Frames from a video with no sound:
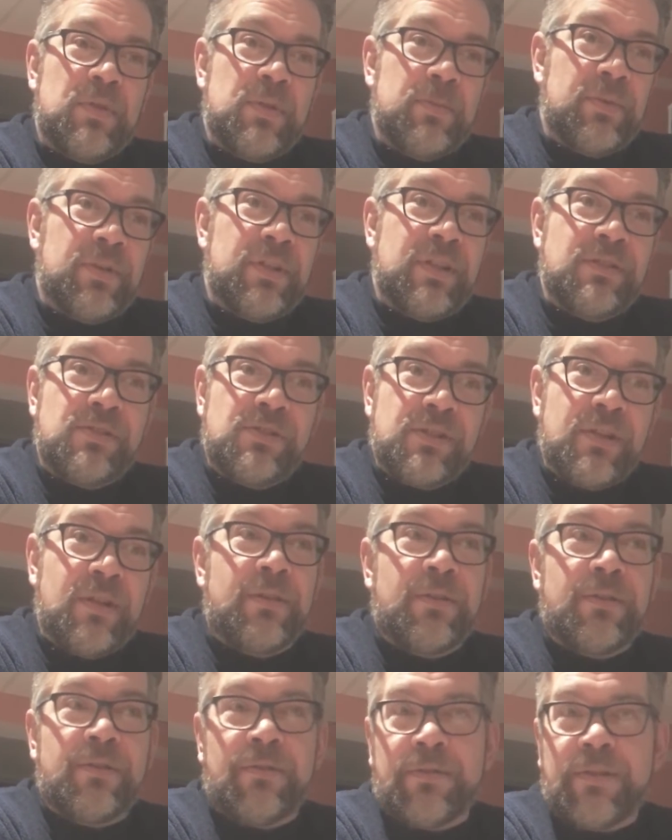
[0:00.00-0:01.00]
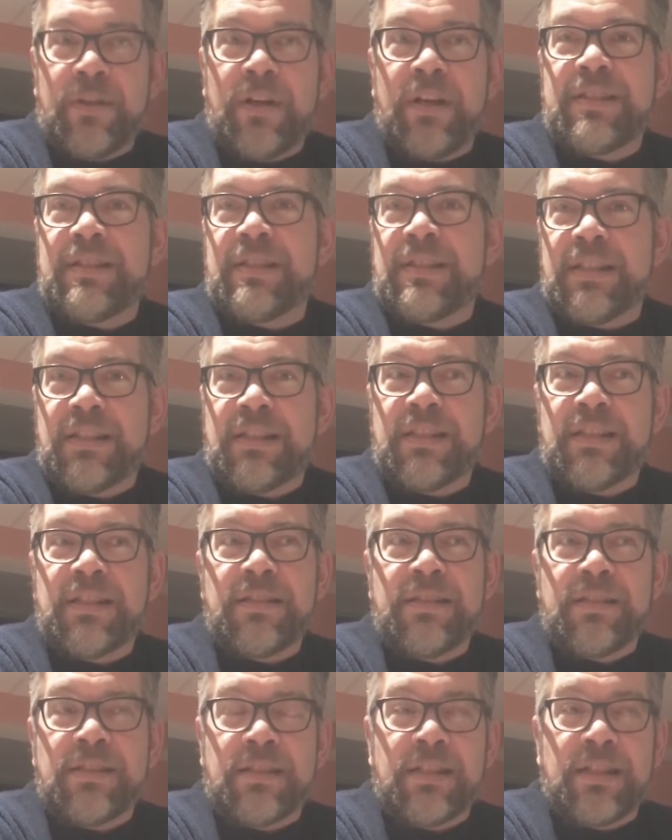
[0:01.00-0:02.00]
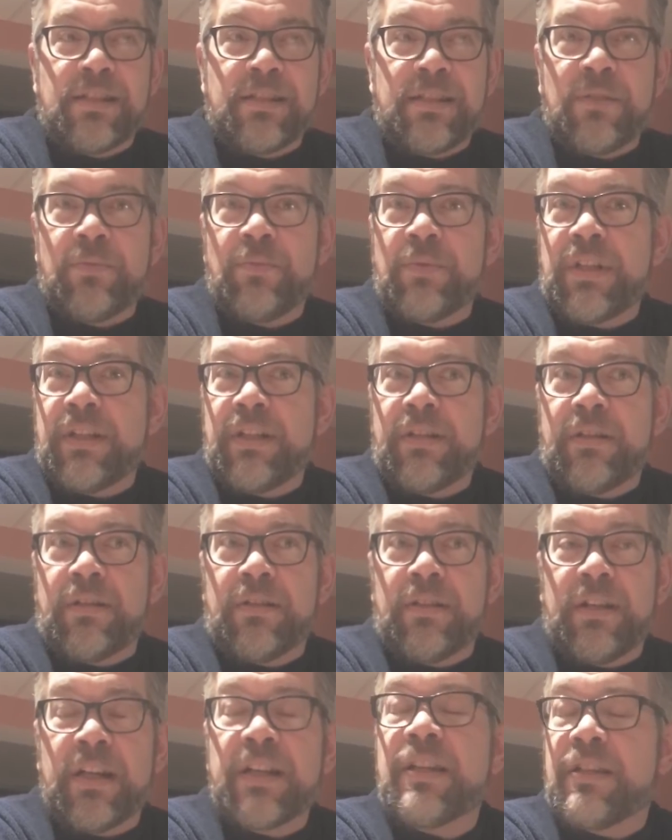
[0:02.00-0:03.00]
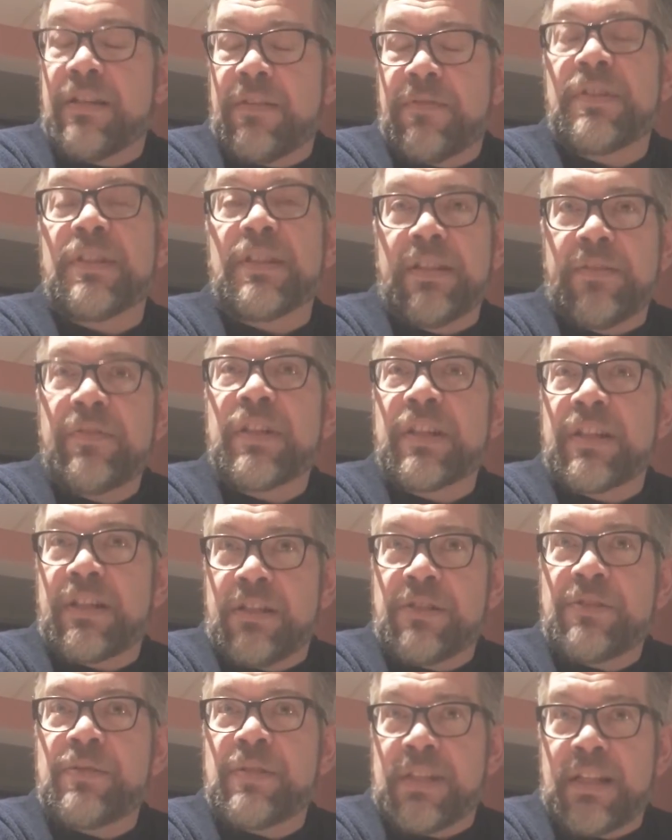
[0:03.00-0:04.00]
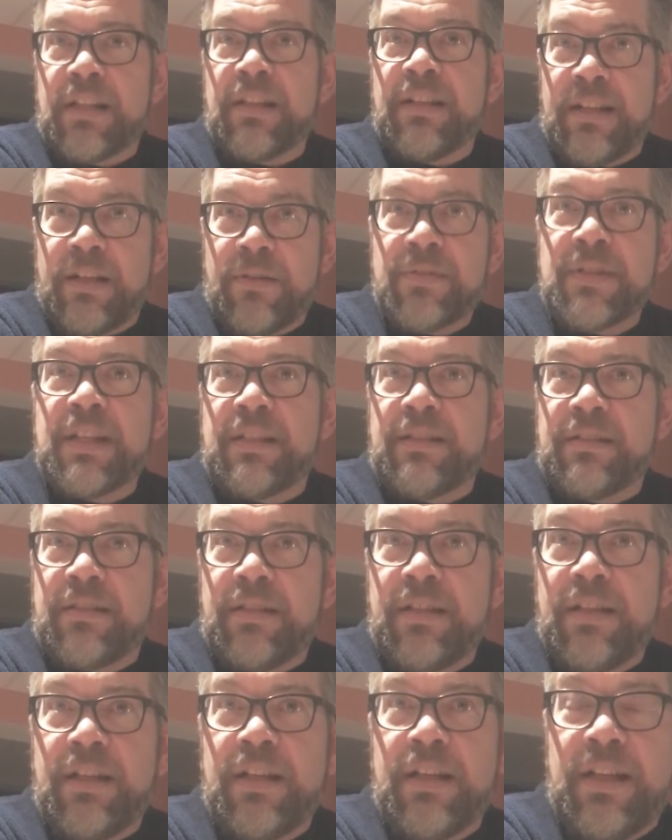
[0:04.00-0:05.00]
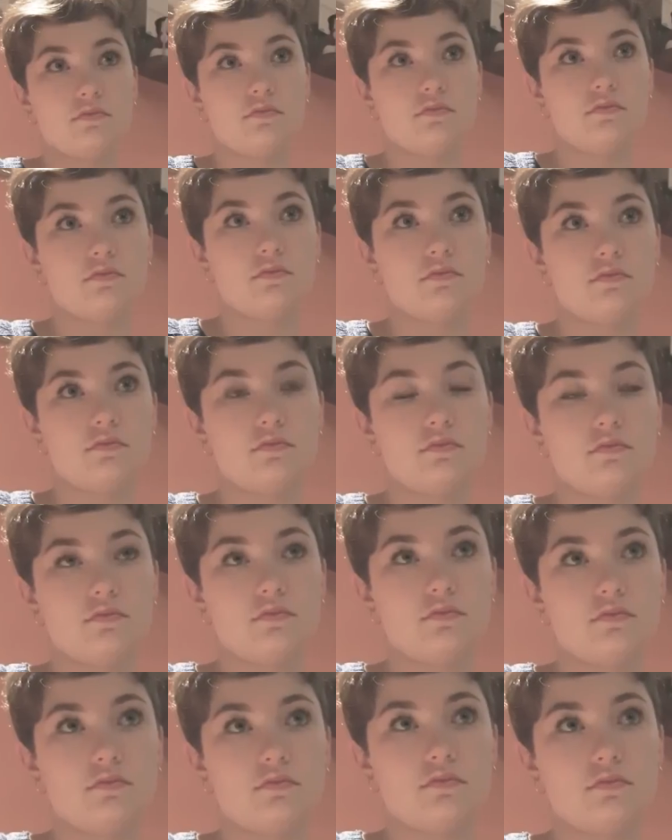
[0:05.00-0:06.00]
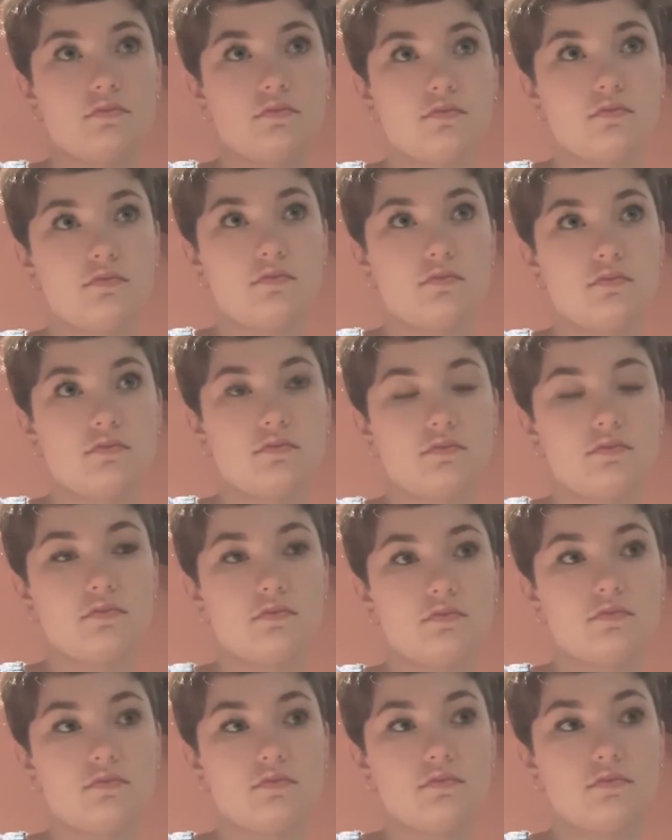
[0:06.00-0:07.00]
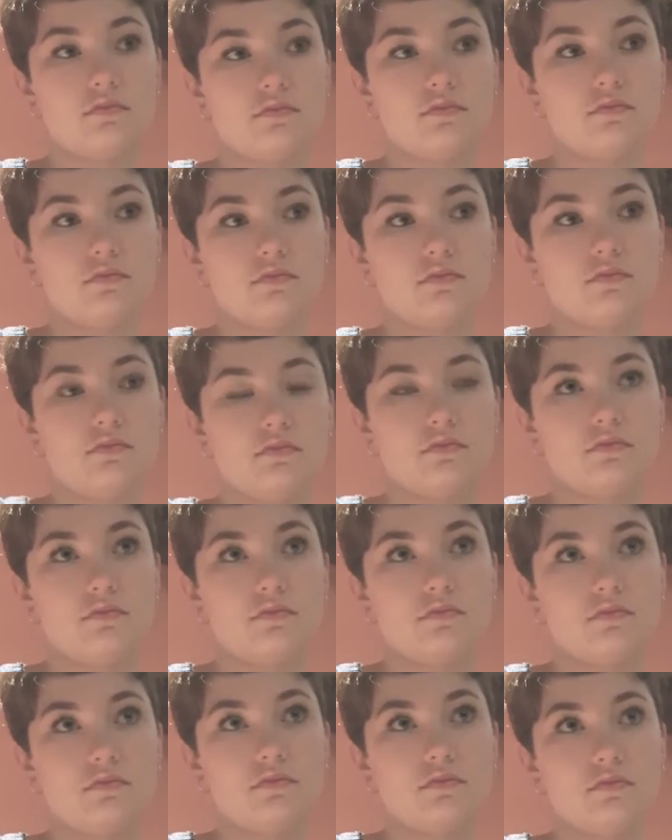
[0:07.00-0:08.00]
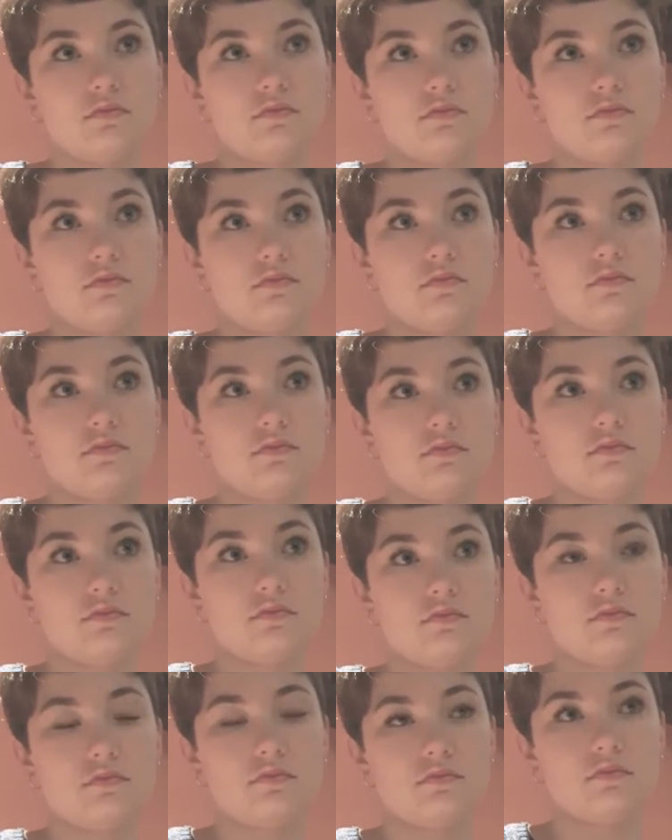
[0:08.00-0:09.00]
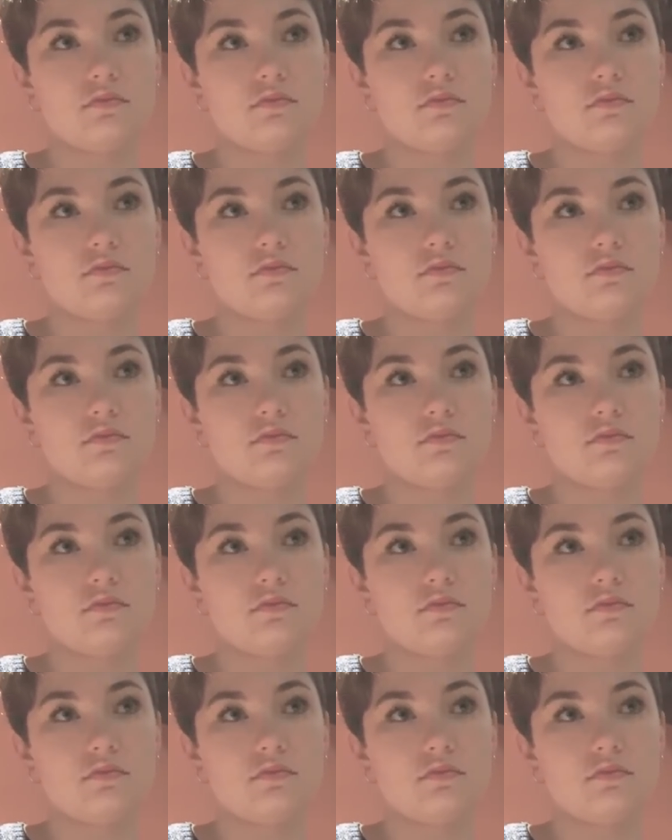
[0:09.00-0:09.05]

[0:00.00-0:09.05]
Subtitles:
people can share their thoughts and ideas. And I think we are lucky enough to live in a country that allows that. I think there's lots of people in this country who, again, regardless of their beliefs,